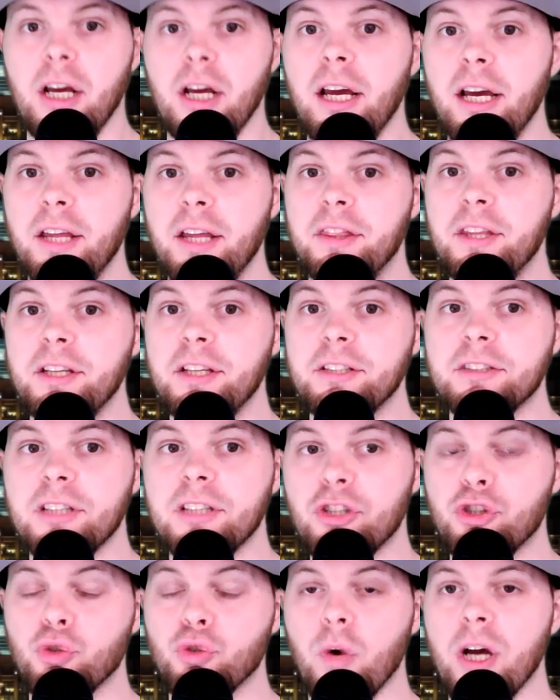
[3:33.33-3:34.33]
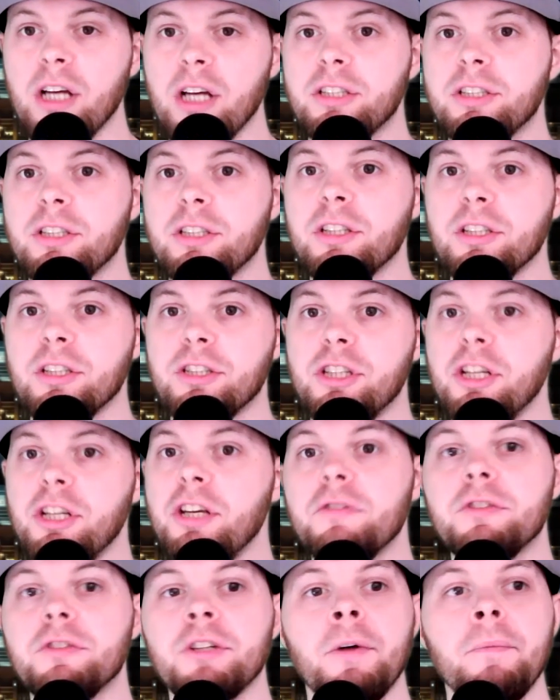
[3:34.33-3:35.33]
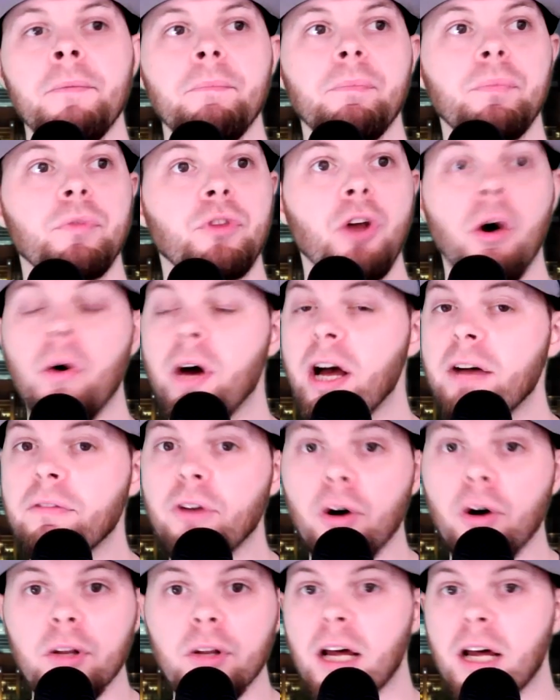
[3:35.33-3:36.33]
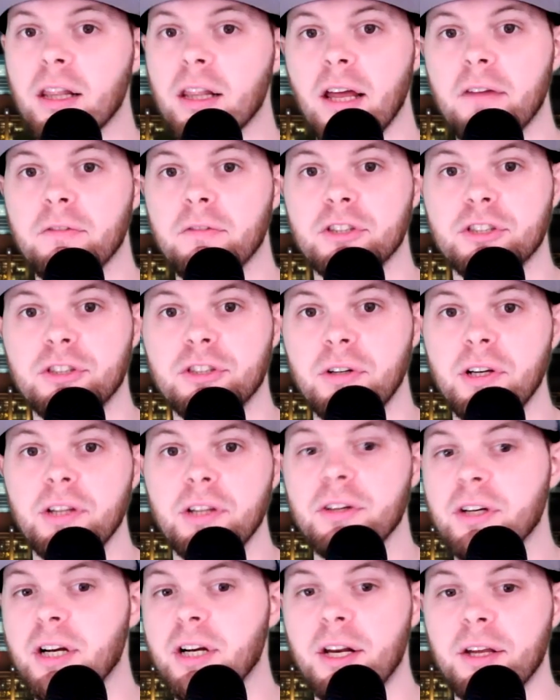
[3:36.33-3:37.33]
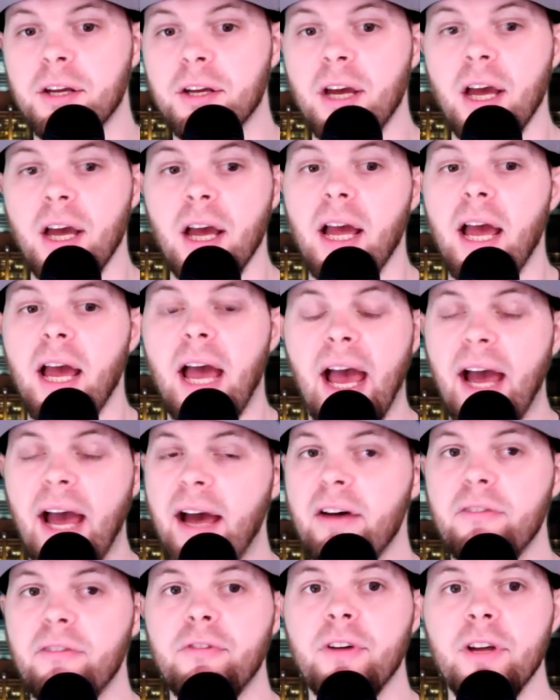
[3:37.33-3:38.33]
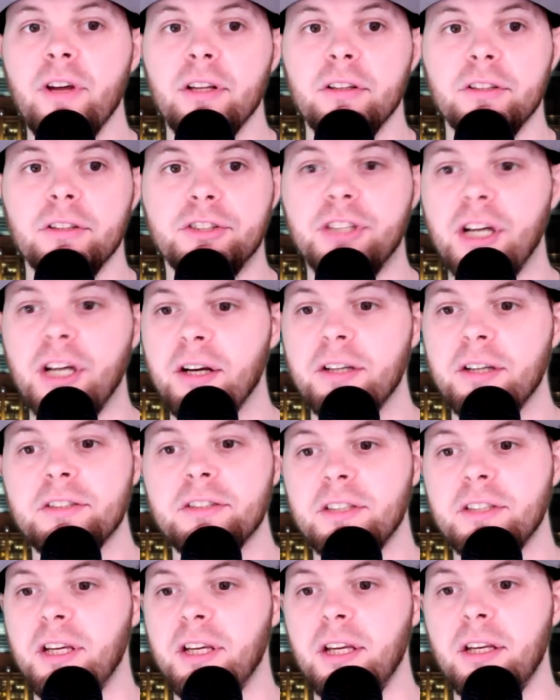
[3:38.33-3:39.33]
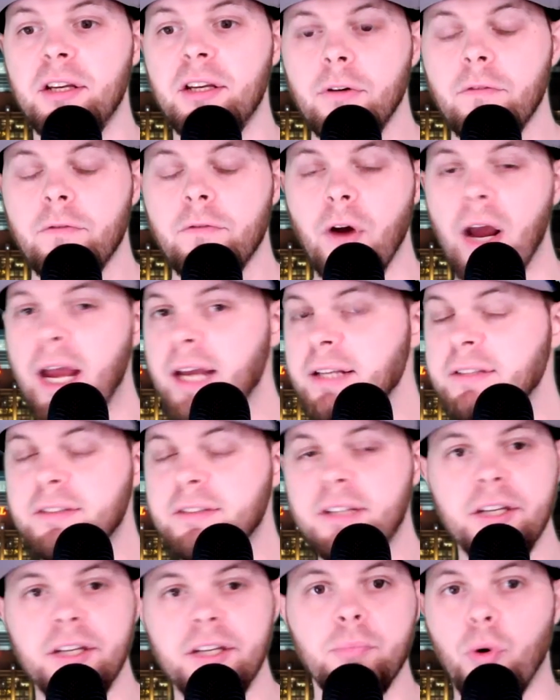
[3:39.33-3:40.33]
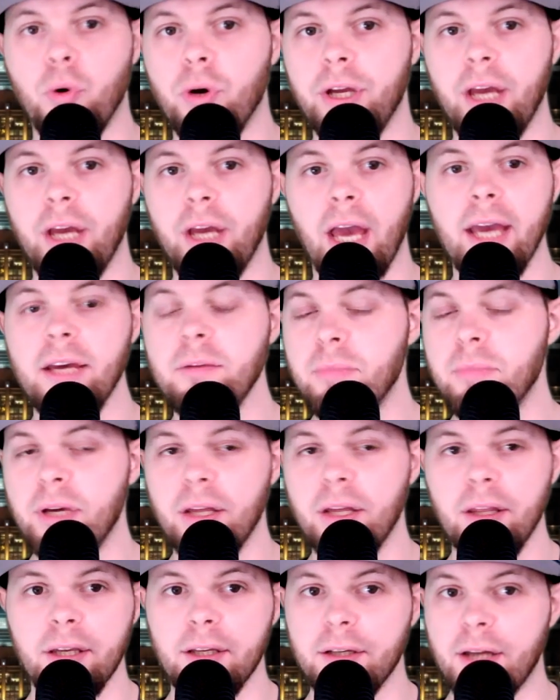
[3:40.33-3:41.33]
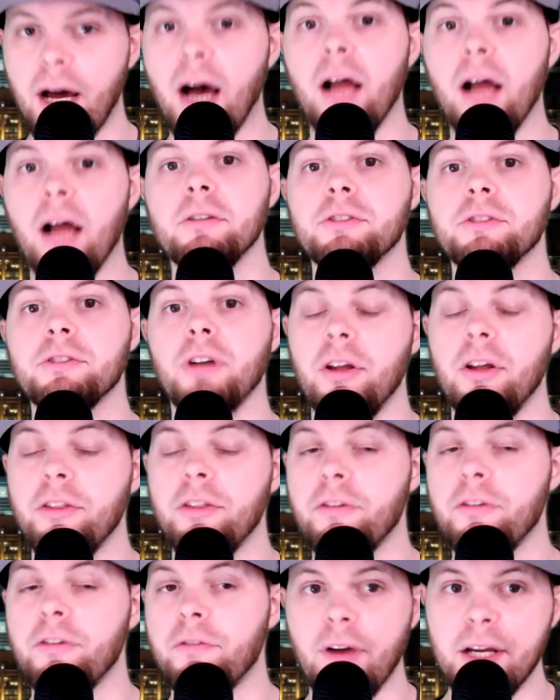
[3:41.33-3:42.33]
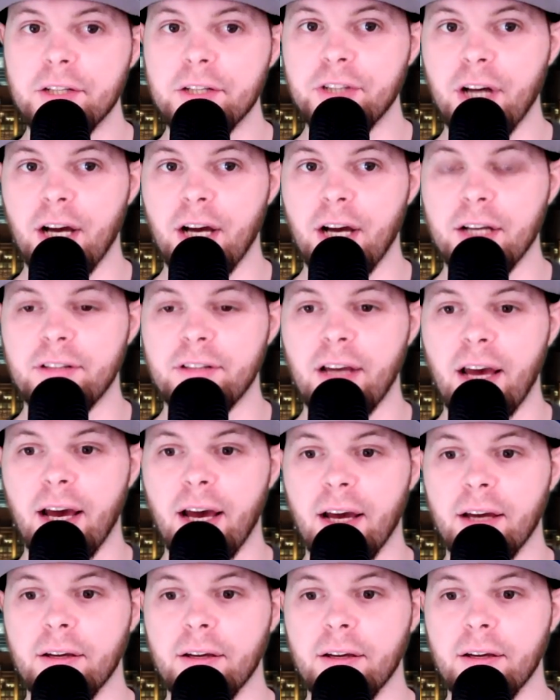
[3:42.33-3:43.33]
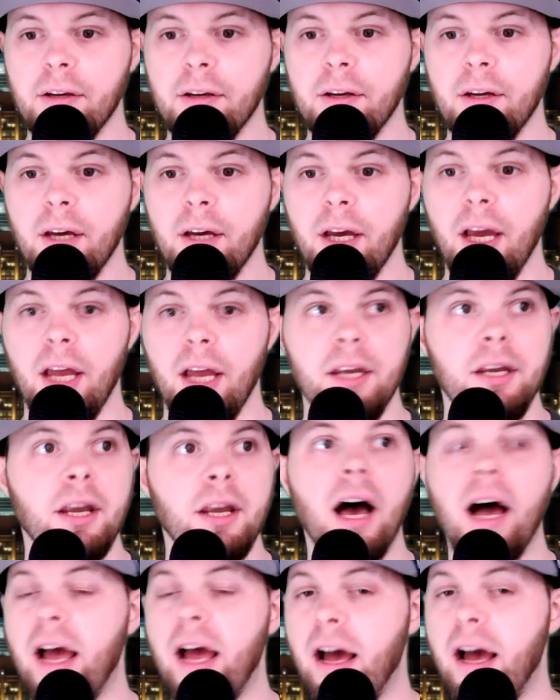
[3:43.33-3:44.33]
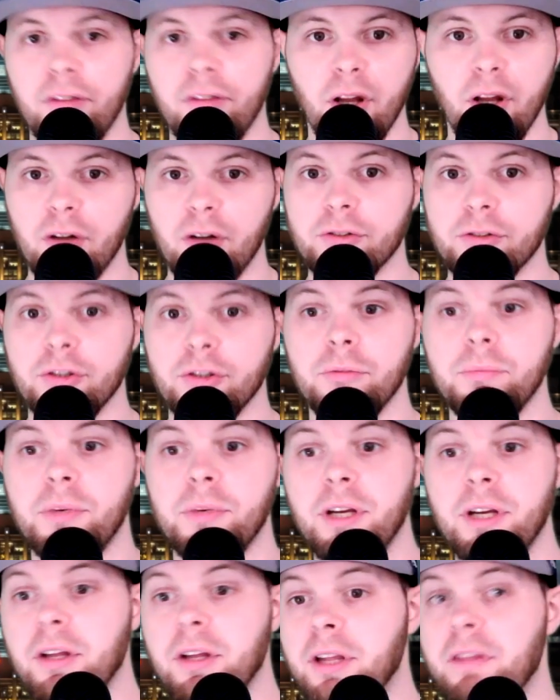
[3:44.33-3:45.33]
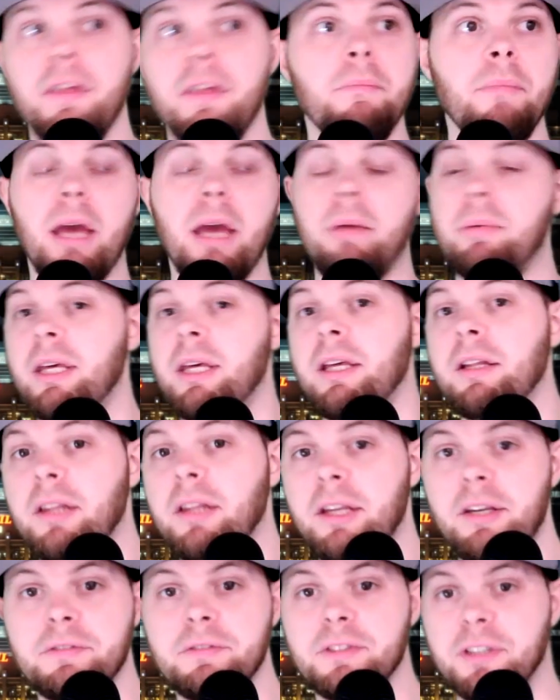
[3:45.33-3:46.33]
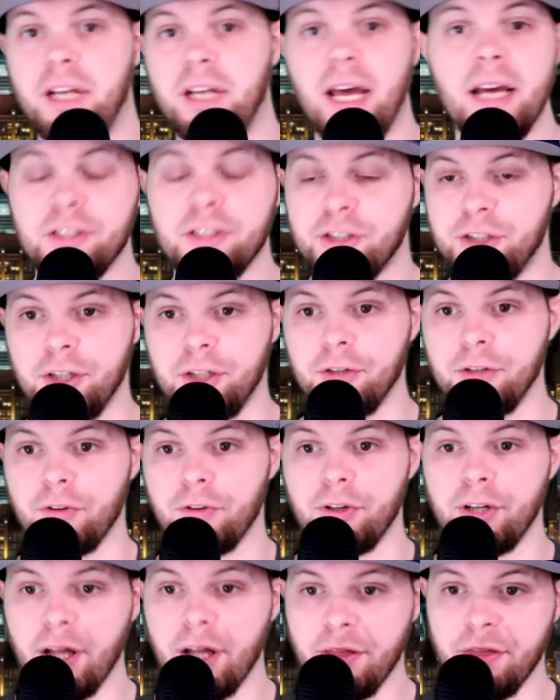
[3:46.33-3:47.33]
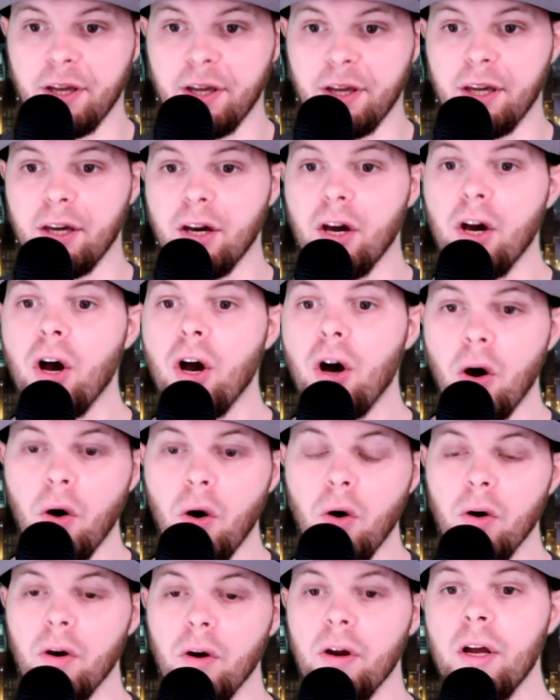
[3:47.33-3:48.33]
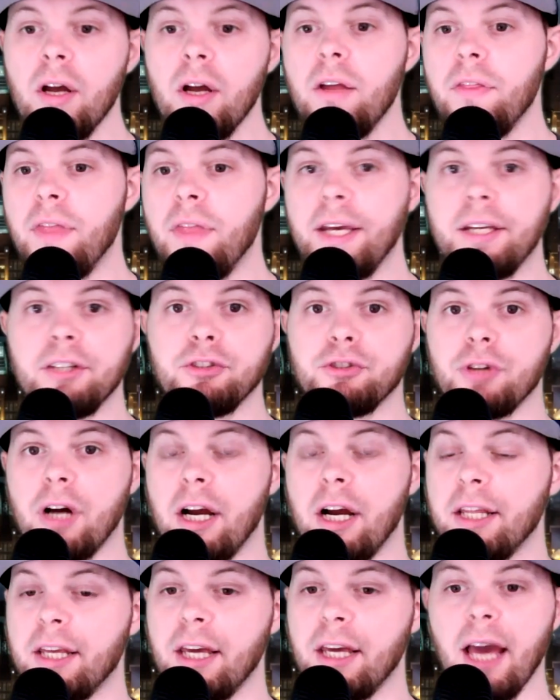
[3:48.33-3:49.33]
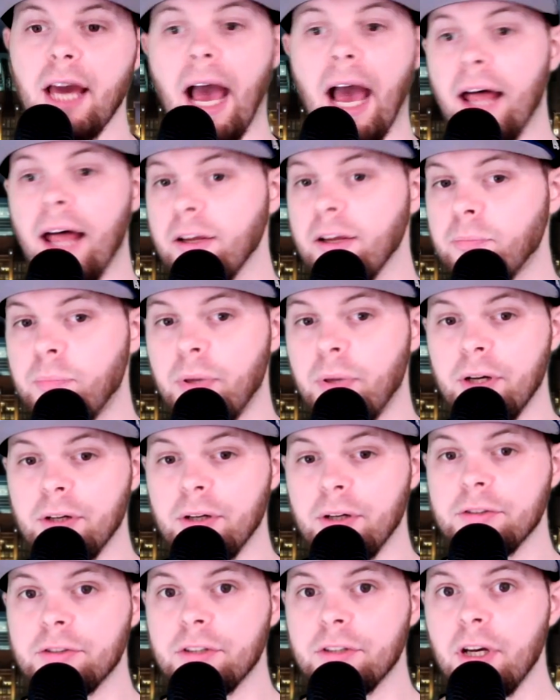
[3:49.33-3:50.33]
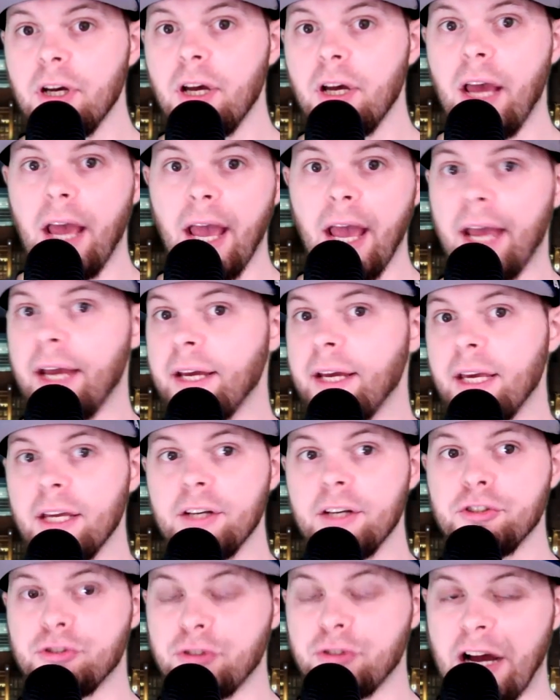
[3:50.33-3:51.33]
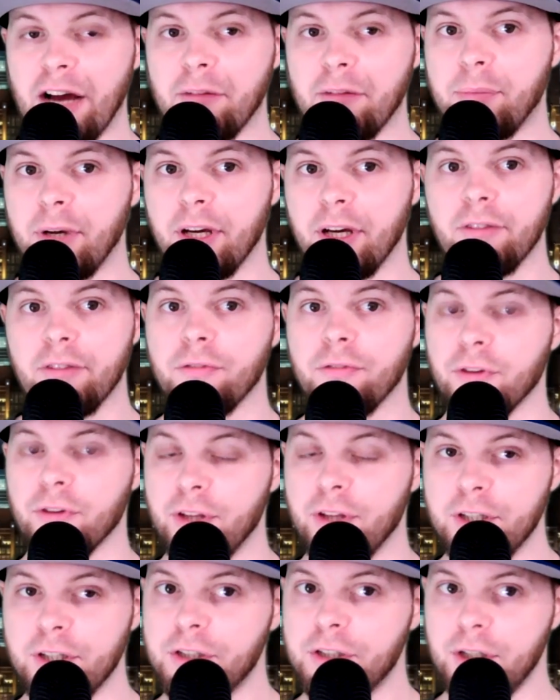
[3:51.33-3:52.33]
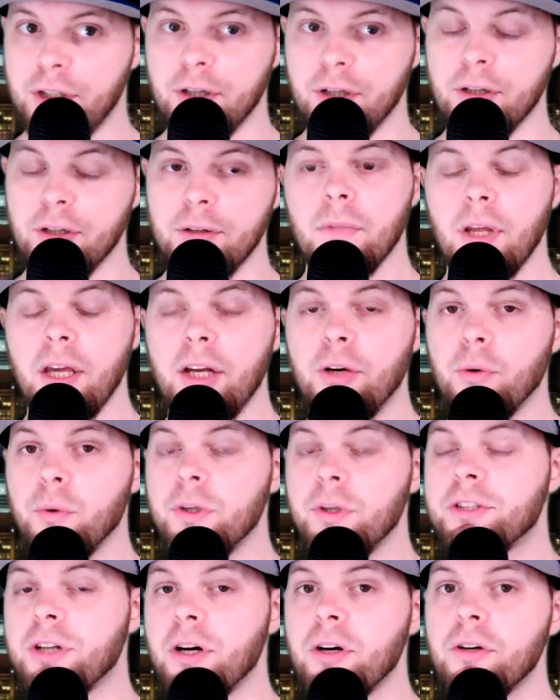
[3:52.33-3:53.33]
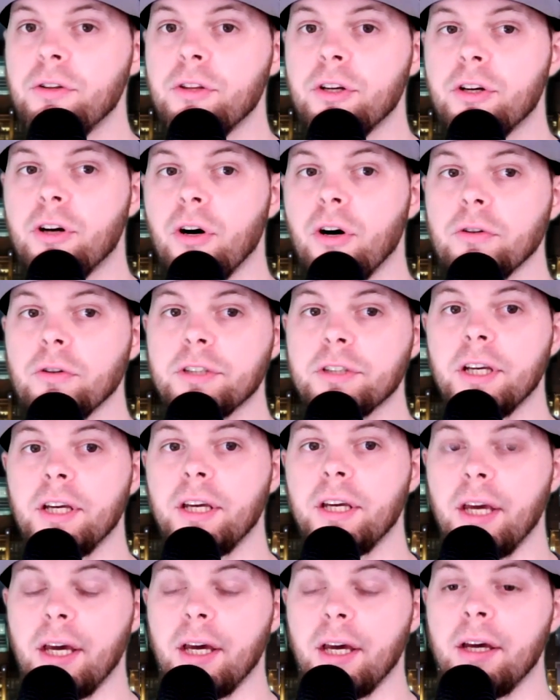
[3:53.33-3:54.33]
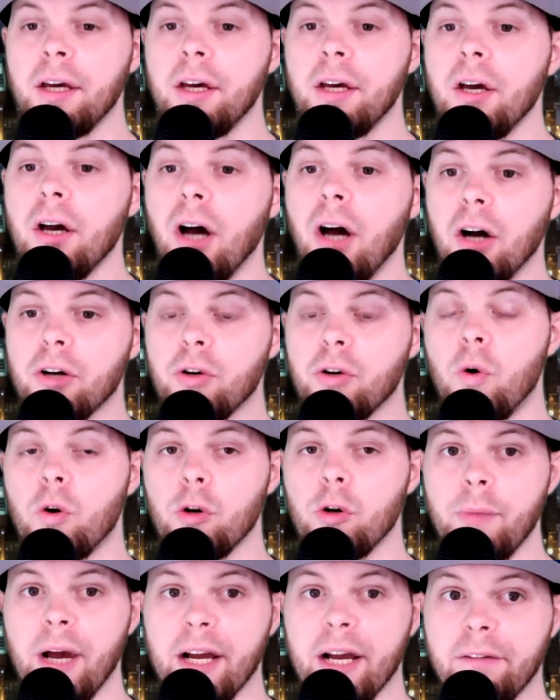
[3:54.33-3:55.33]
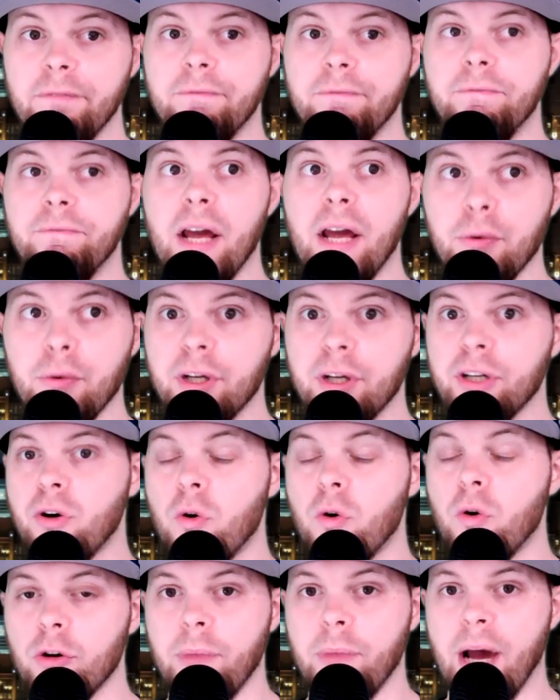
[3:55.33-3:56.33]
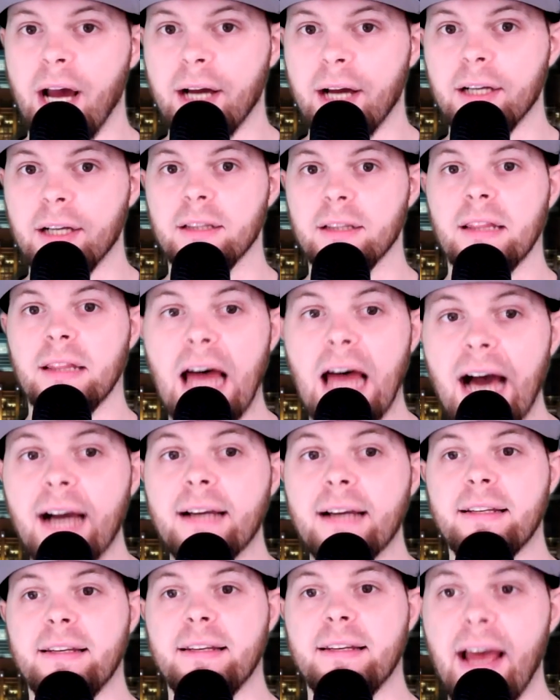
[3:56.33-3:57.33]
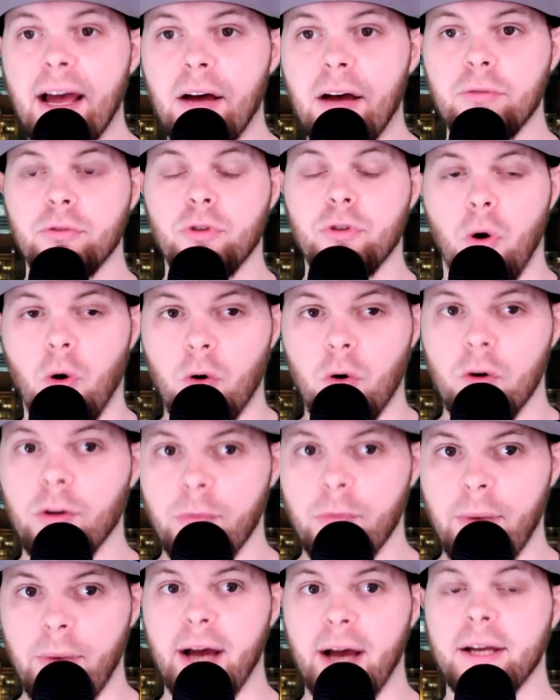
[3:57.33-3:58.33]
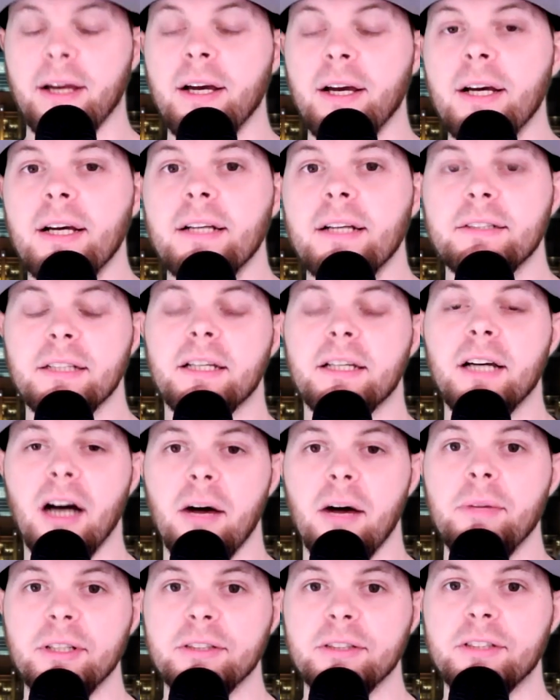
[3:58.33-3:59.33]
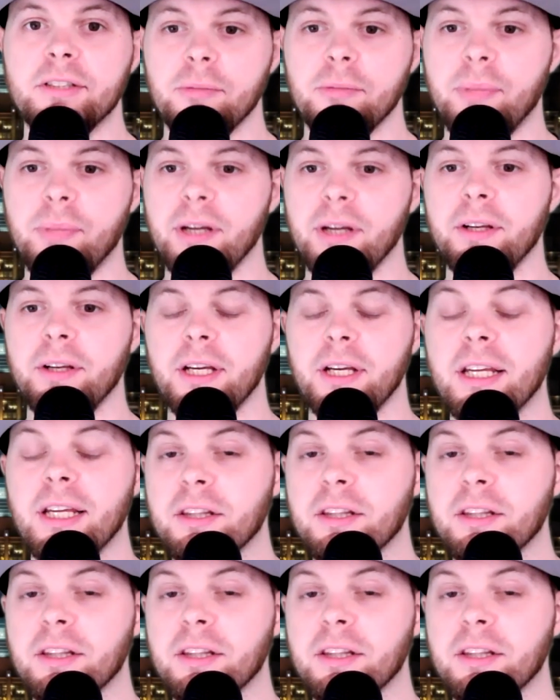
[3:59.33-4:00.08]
In this situation, the Chiefs don't have a whole lot of leverage. They're either going to have L'Jarius Sneed for $18.8 million on the franchise tag and not have a long-term deal, and then maybe he leaves next year for nothing, or they can try to get Alec Pierce and get a draft pick for this year, and in return, the Colts can get a cornerback, a veteran cornerback, a lockdown cornerback to come into the building in